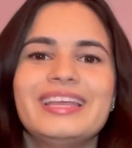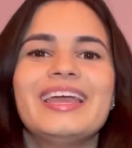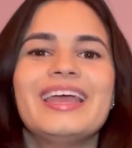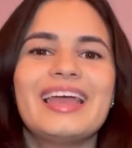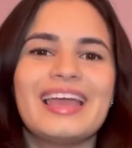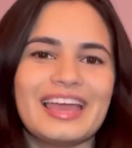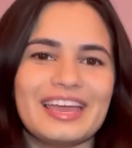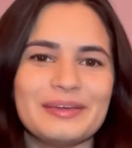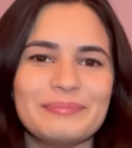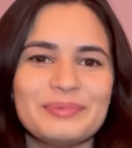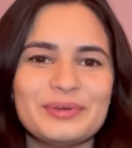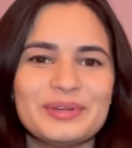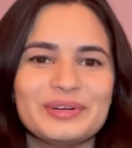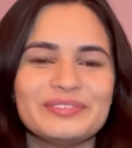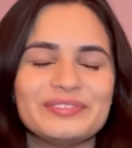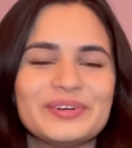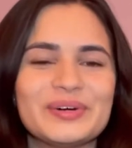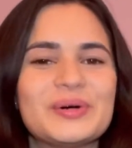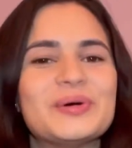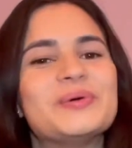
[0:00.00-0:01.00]
Hey
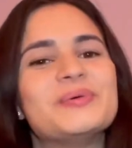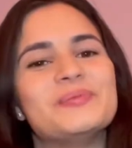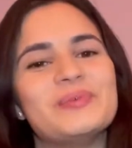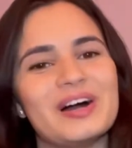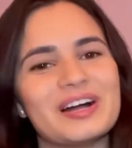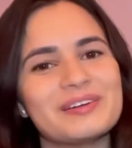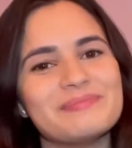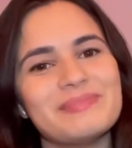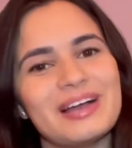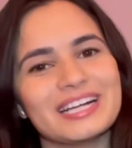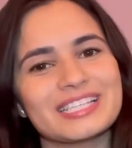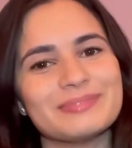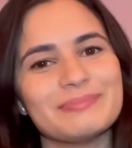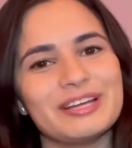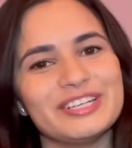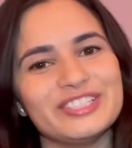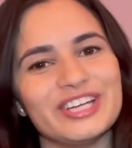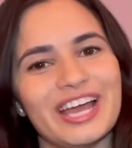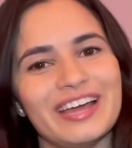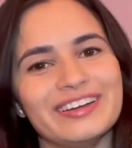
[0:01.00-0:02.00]
beautiful, welcome back to my
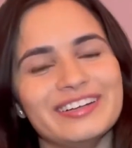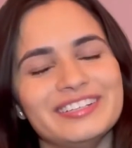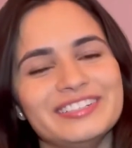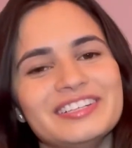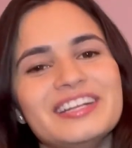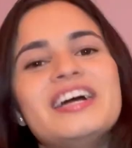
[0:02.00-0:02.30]
channel.